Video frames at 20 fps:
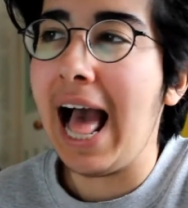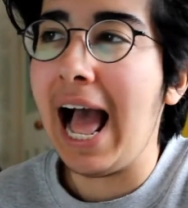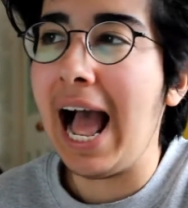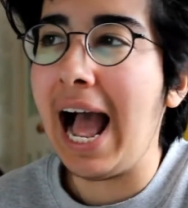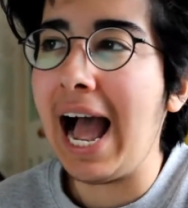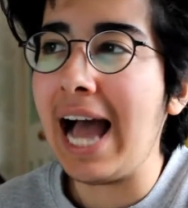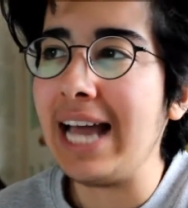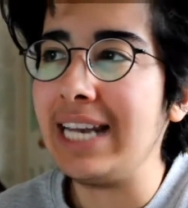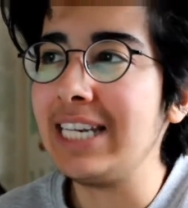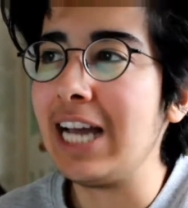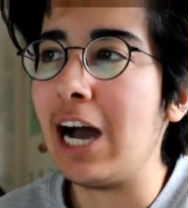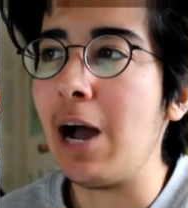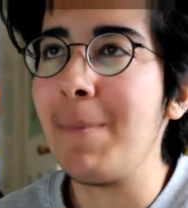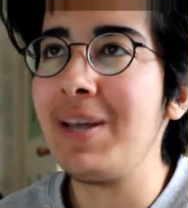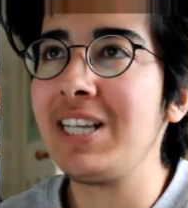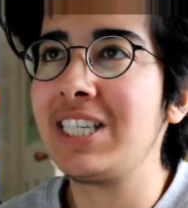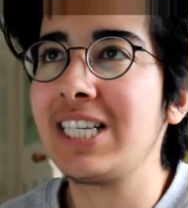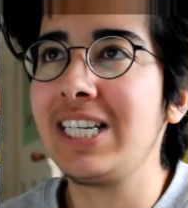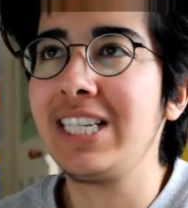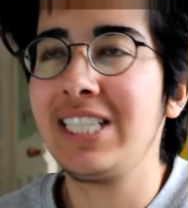And I
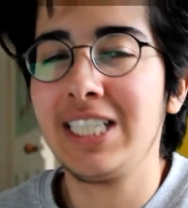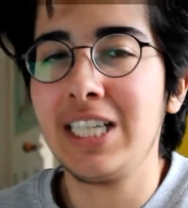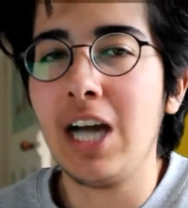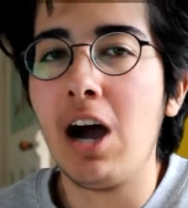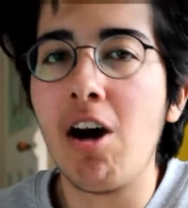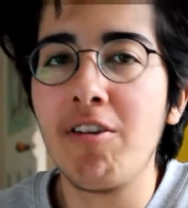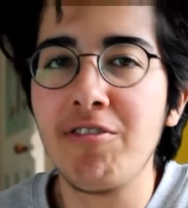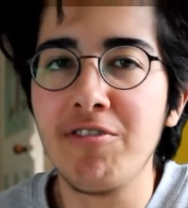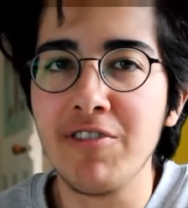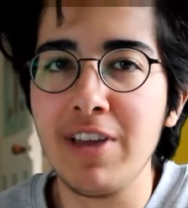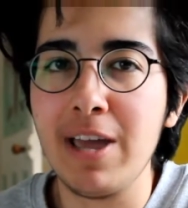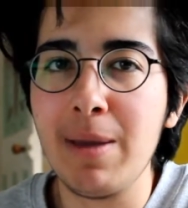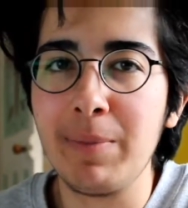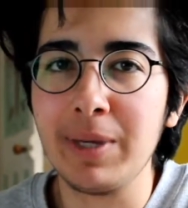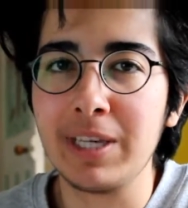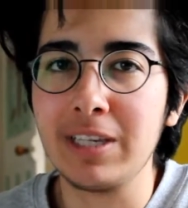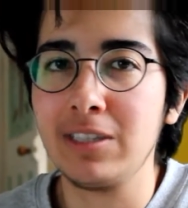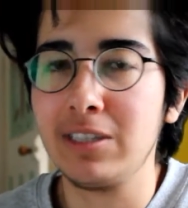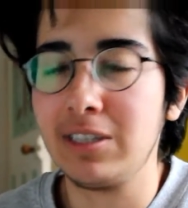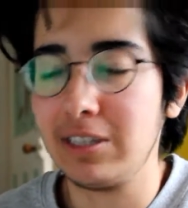basically did half of it
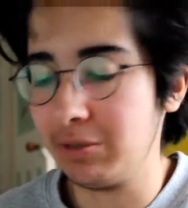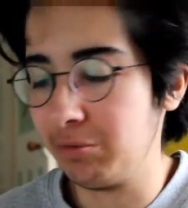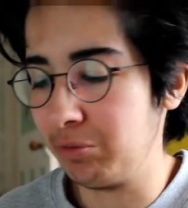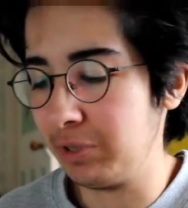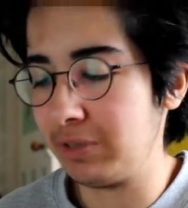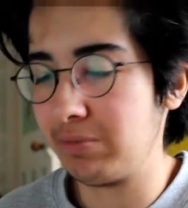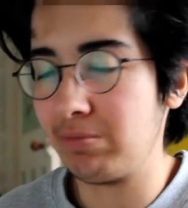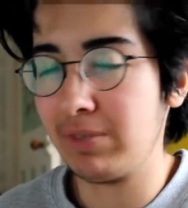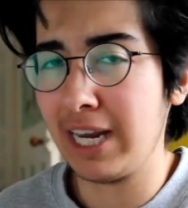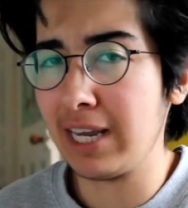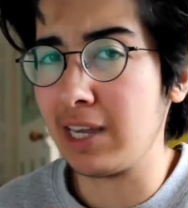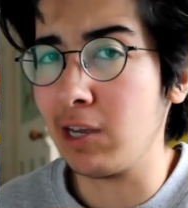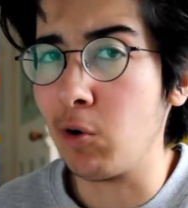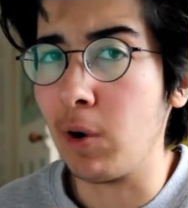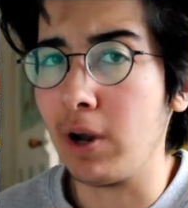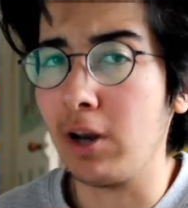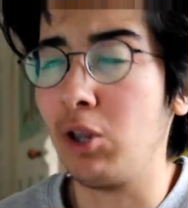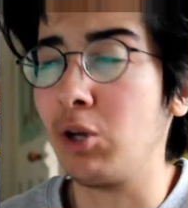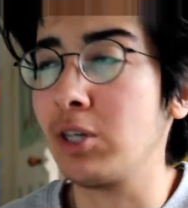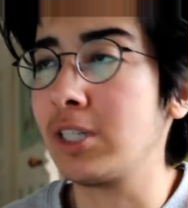because it was taking
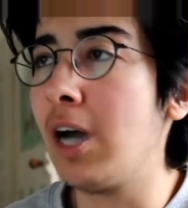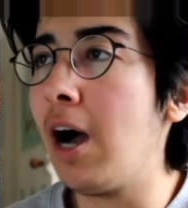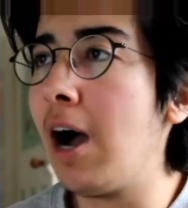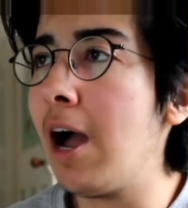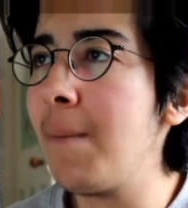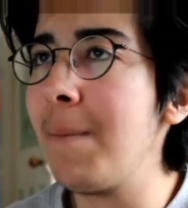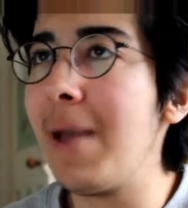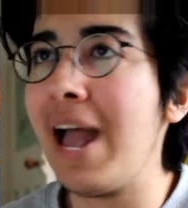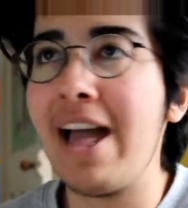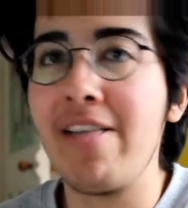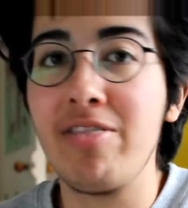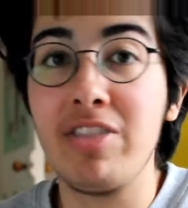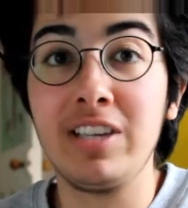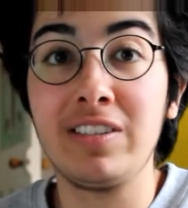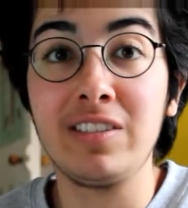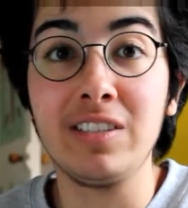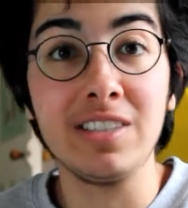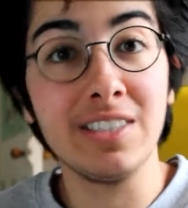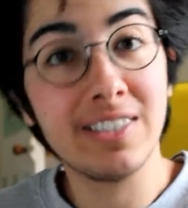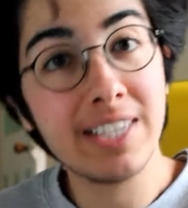quite a long time, and
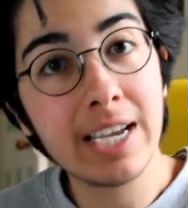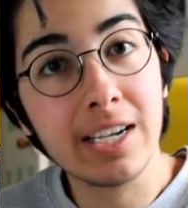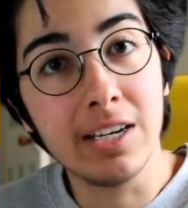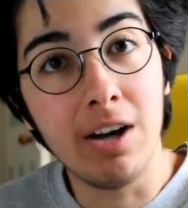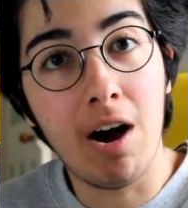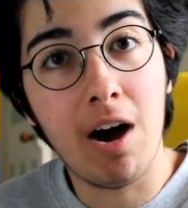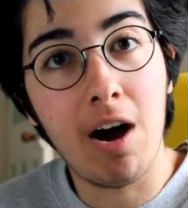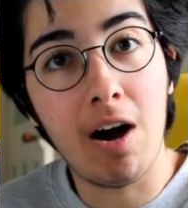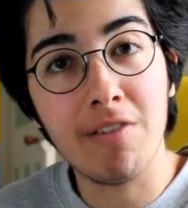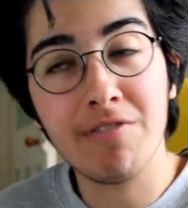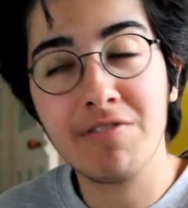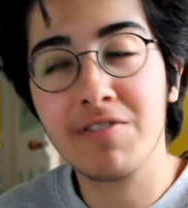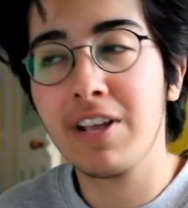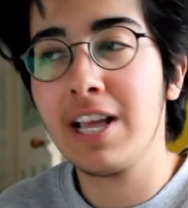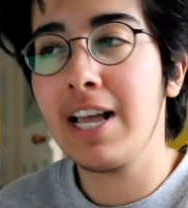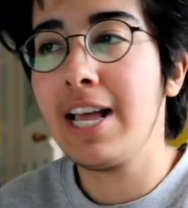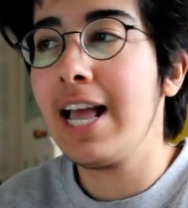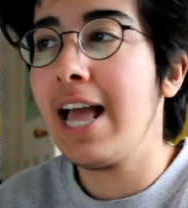this is the second half.